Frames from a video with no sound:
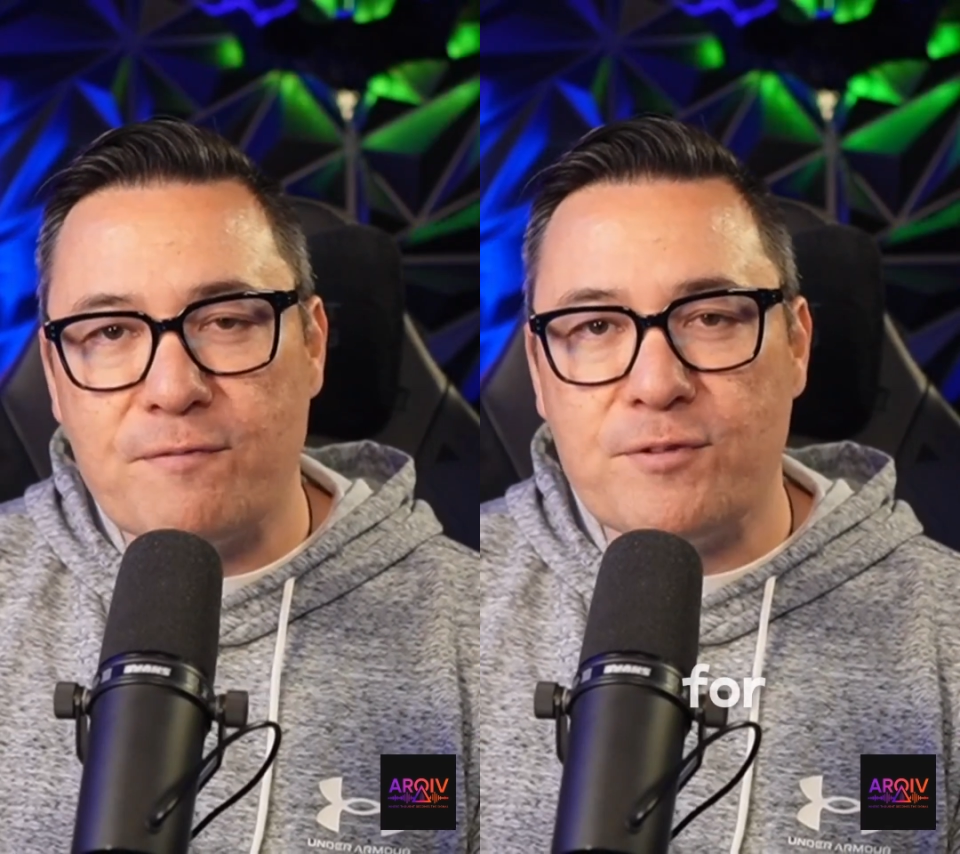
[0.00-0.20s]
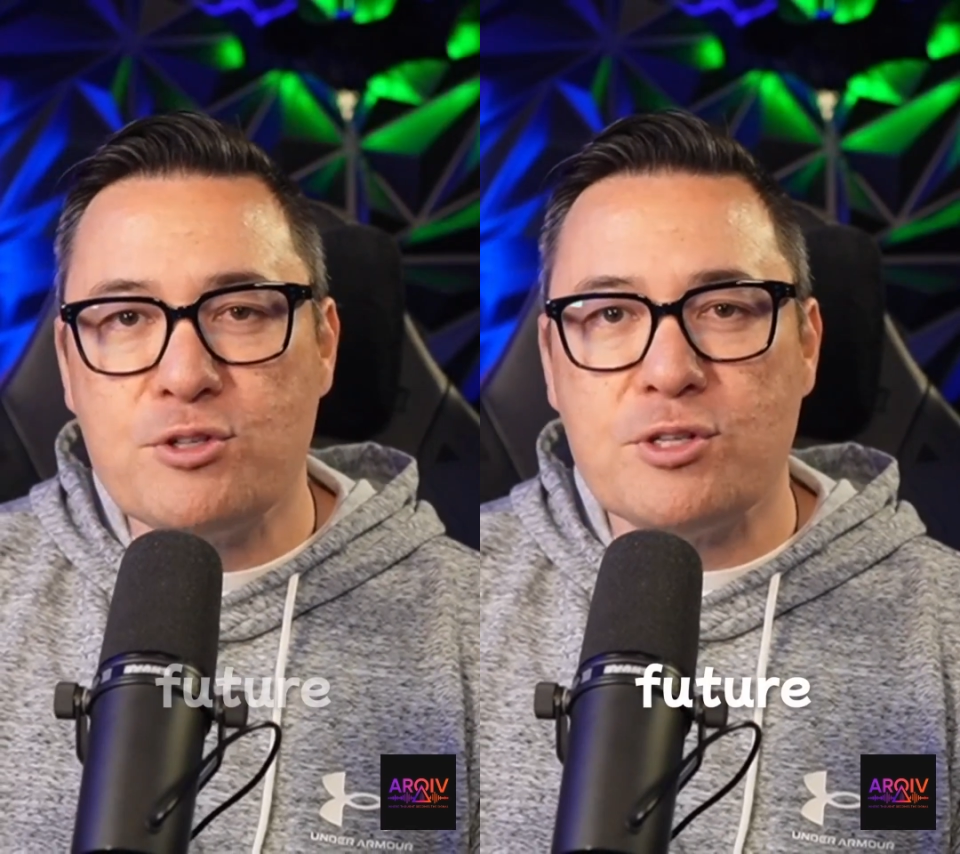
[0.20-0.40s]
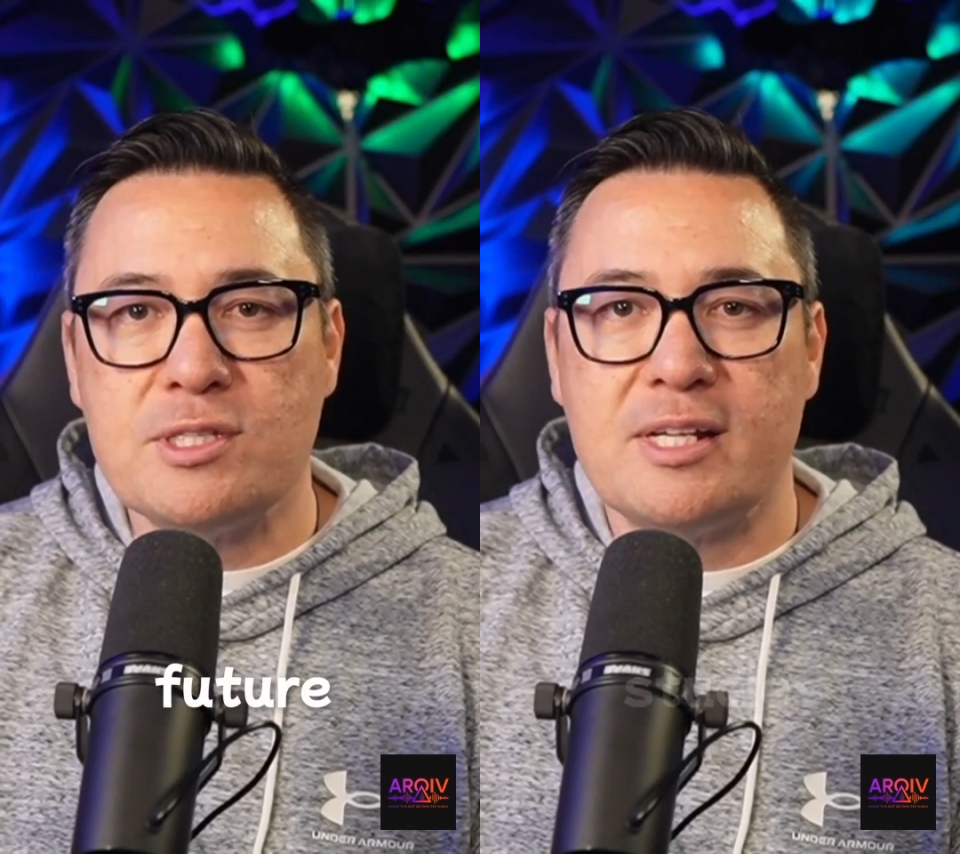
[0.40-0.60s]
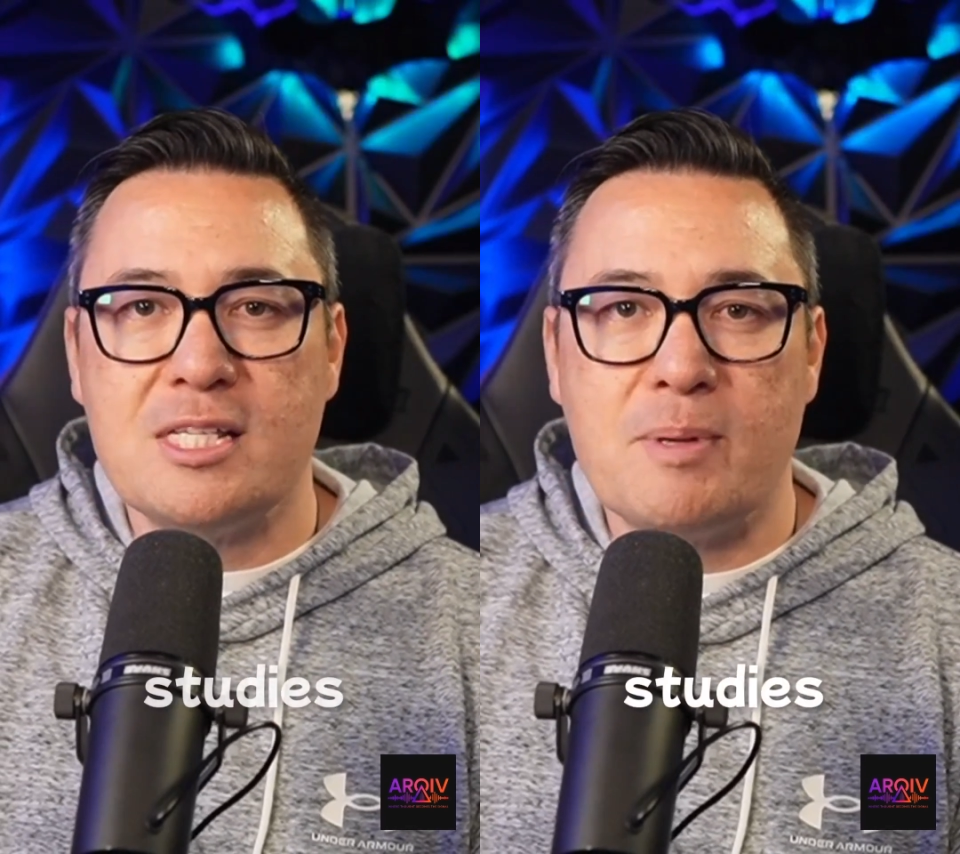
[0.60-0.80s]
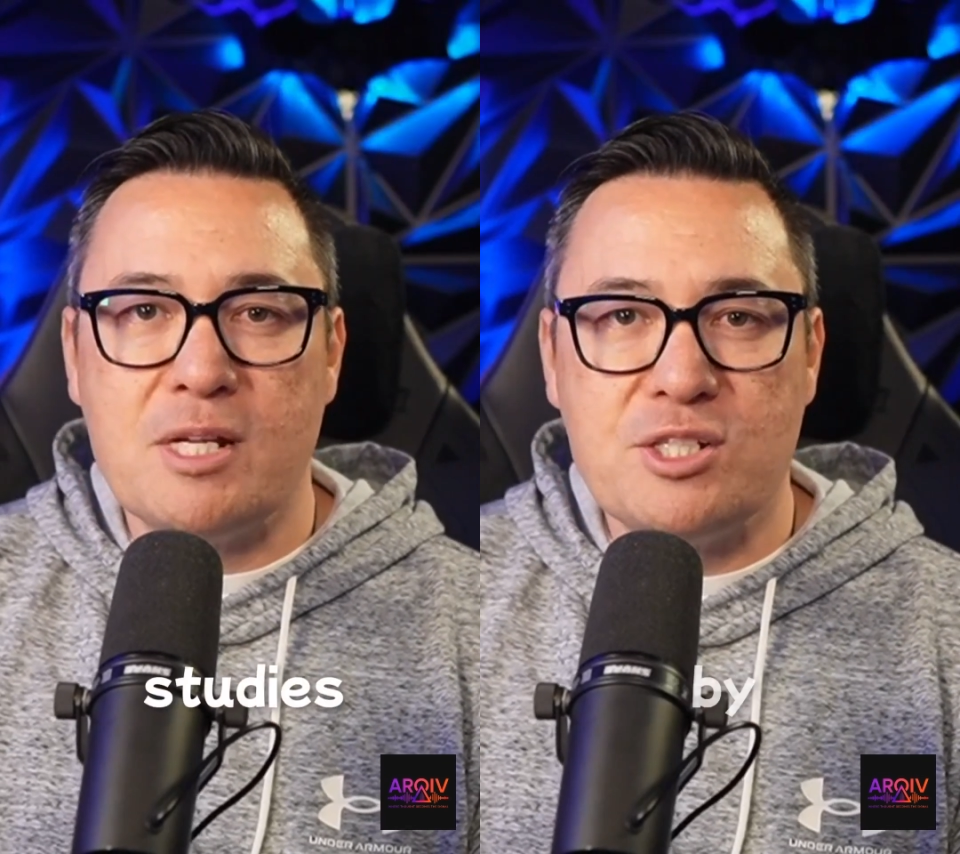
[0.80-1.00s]
for future
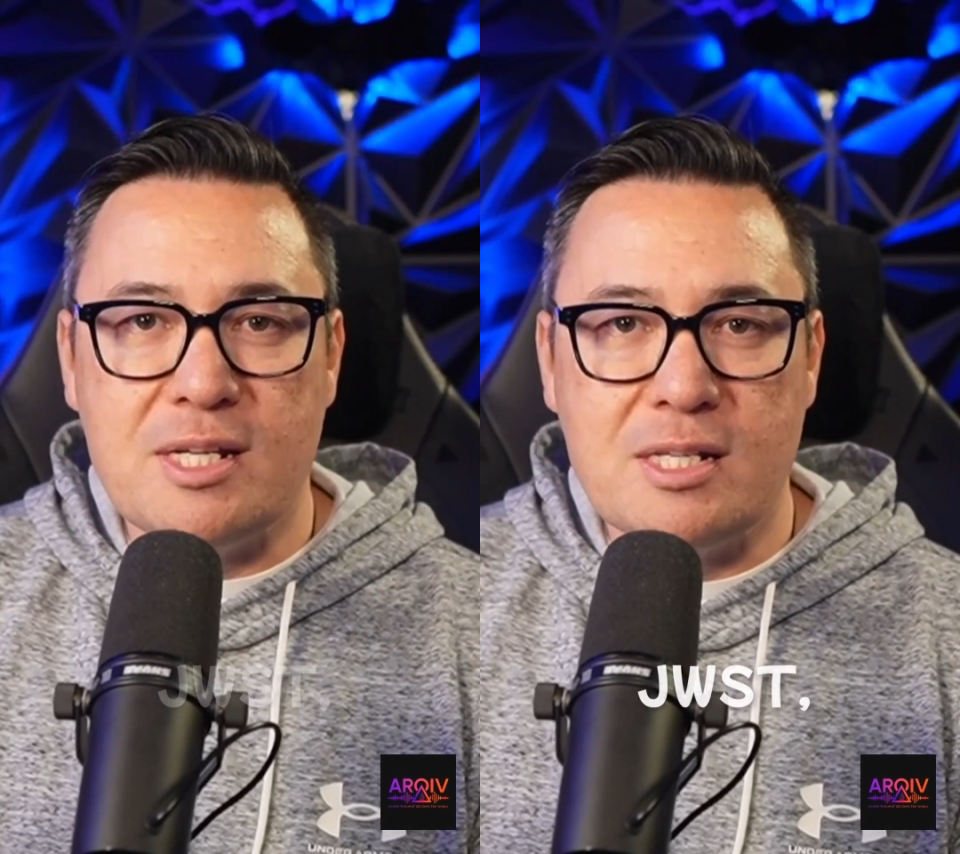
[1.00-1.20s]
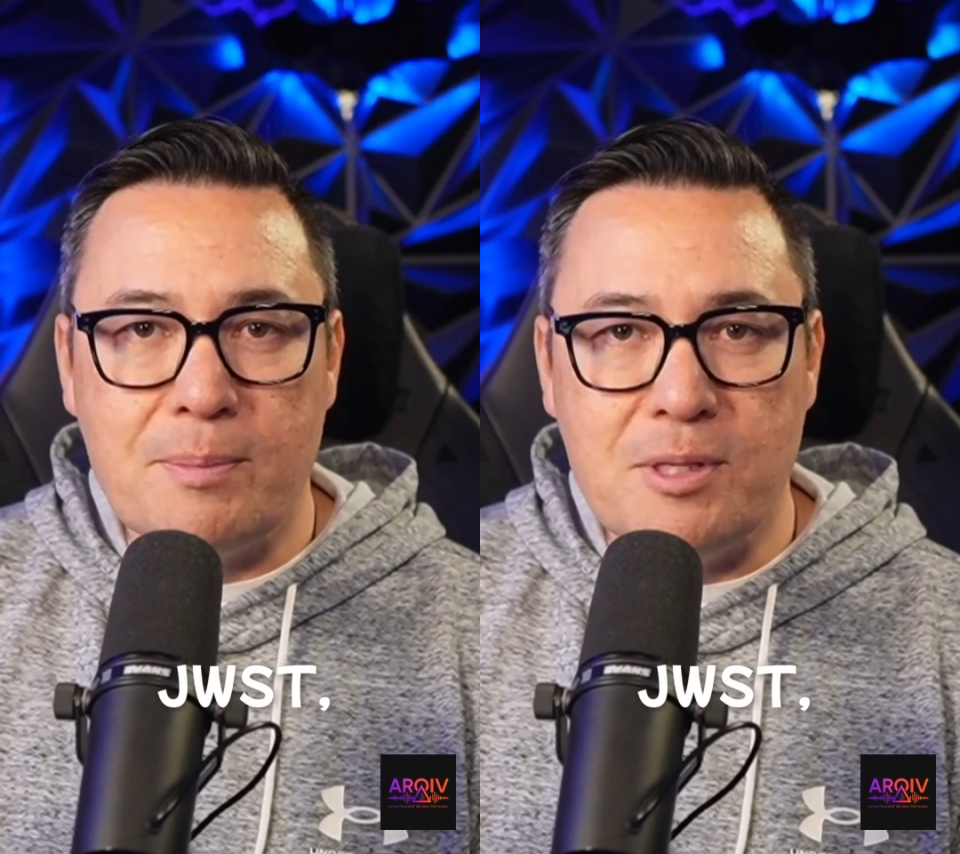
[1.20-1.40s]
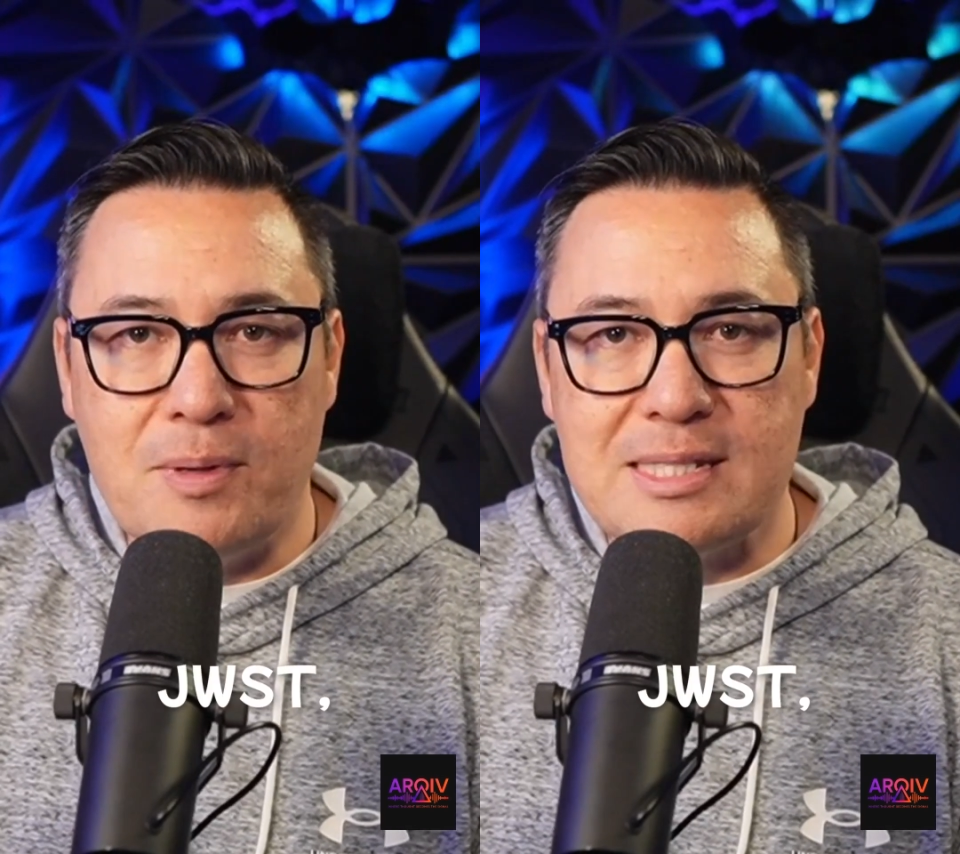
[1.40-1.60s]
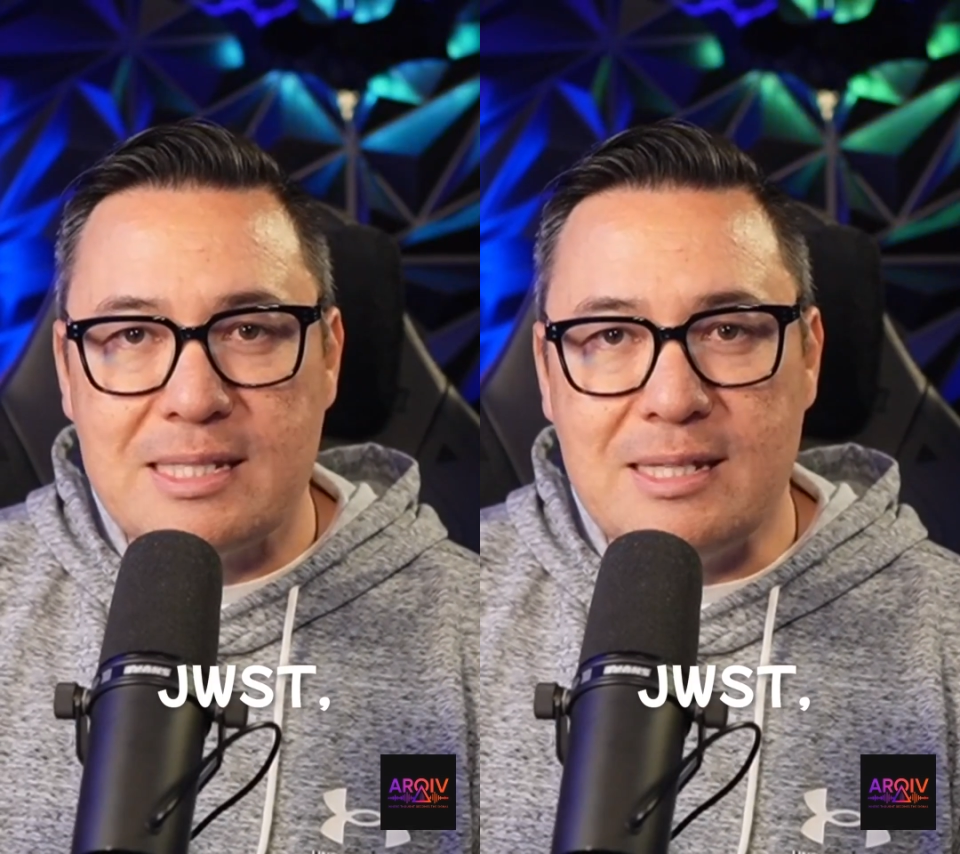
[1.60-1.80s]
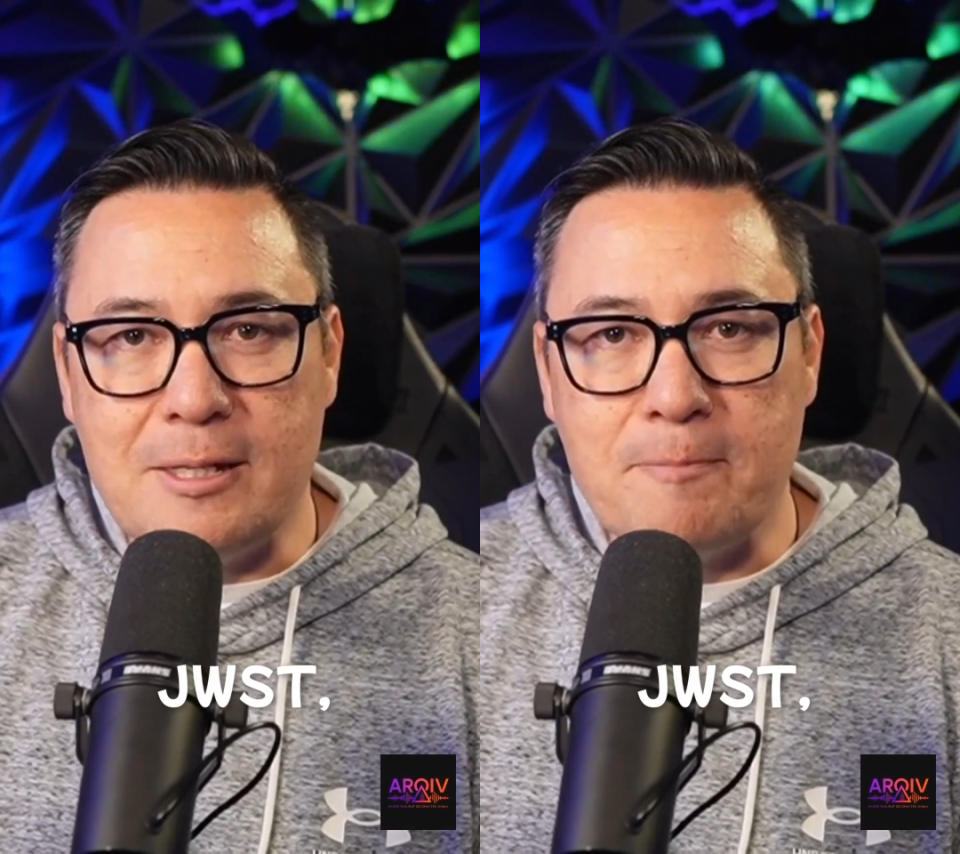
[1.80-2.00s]
studies by
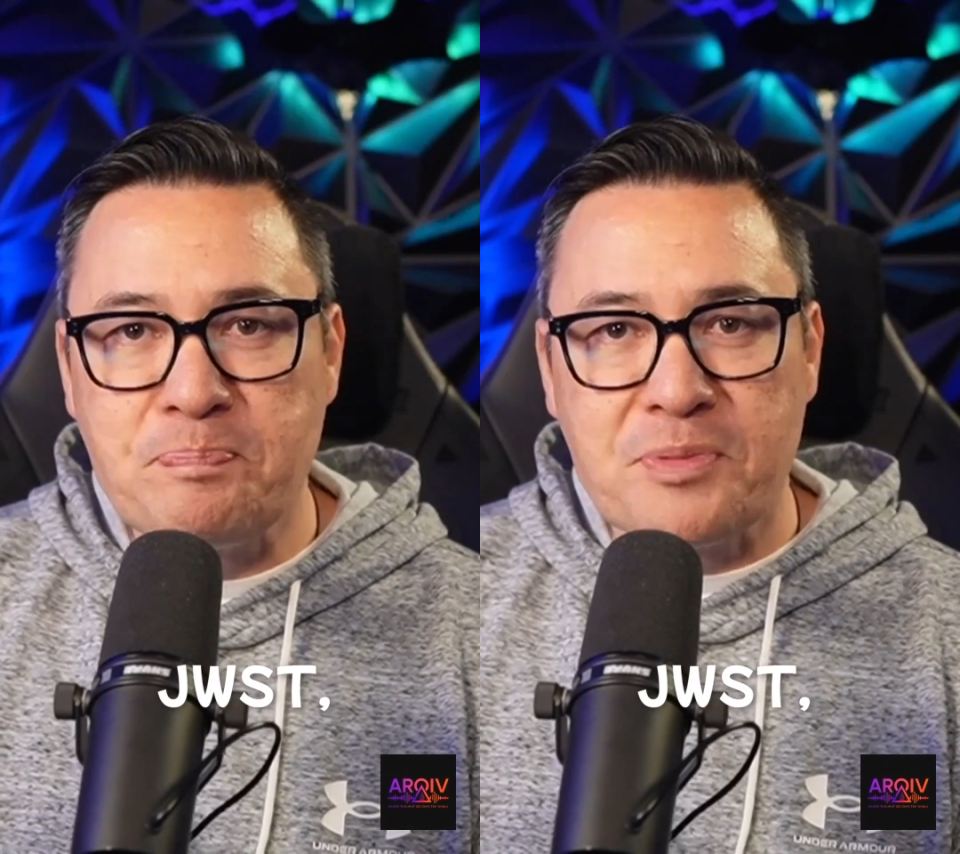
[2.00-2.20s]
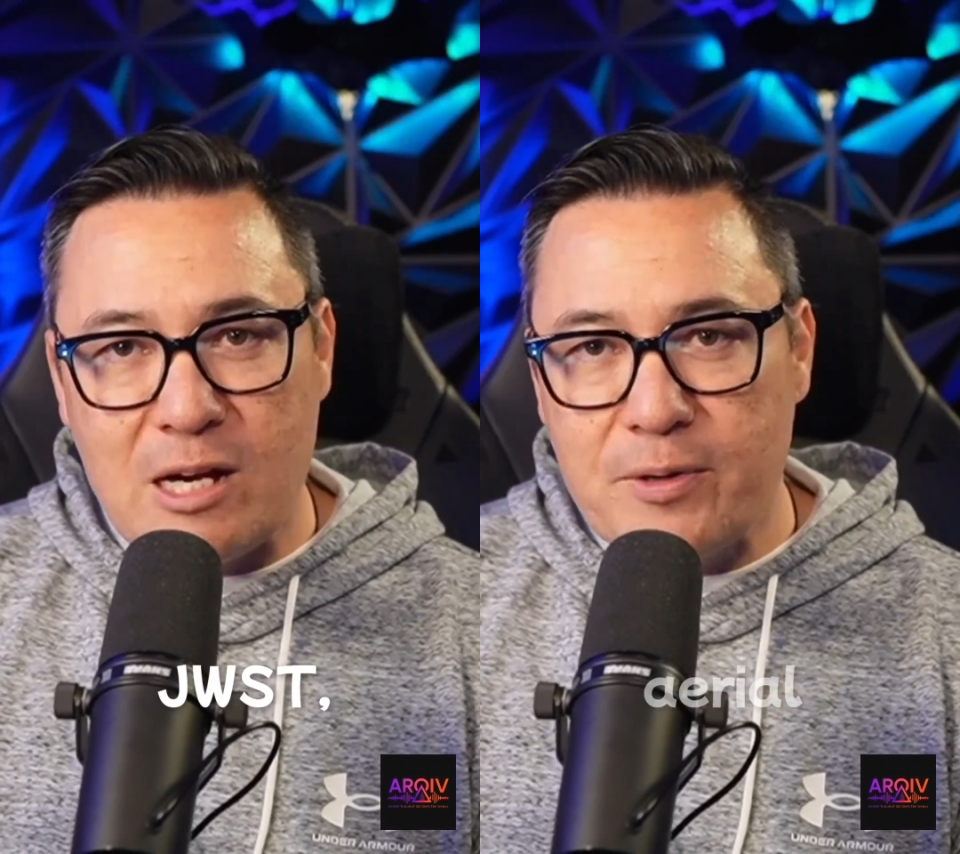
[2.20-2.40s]
JWST,